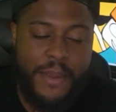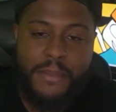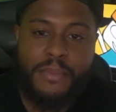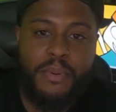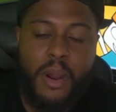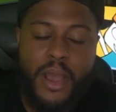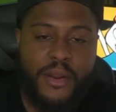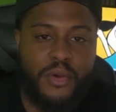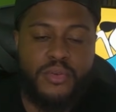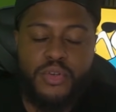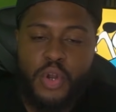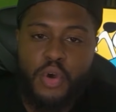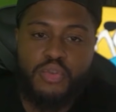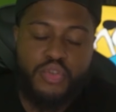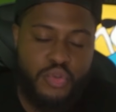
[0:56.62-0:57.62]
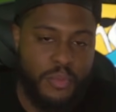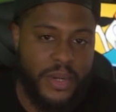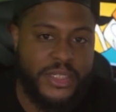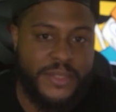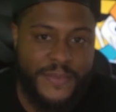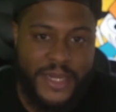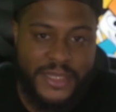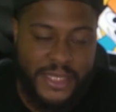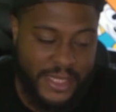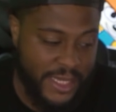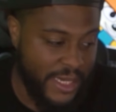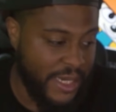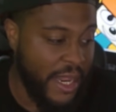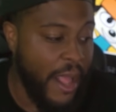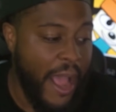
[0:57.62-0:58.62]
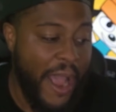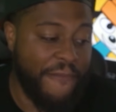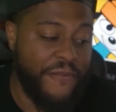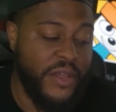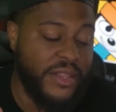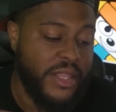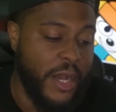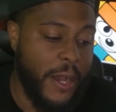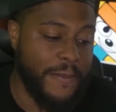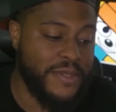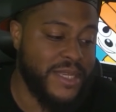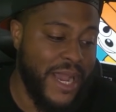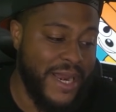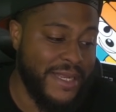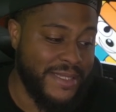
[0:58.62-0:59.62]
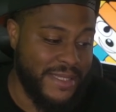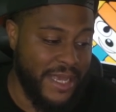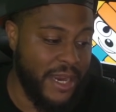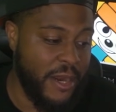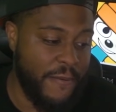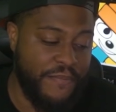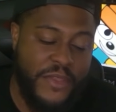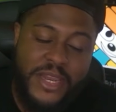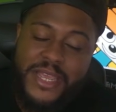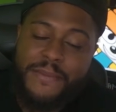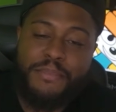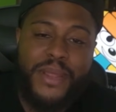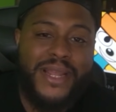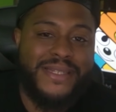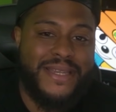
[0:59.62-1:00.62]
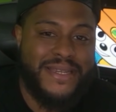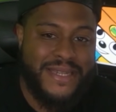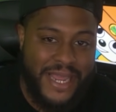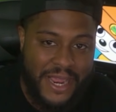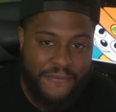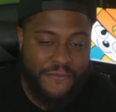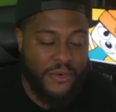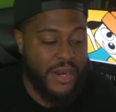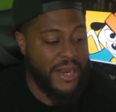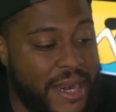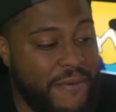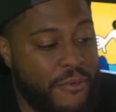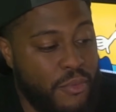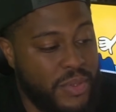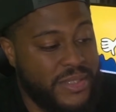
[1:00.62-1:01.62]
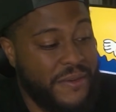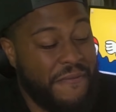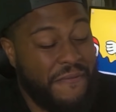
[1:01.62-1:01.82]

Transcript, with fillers: people probably don't know too much about the kid. I feel like the upside is there. He did play at Stanford. I never was a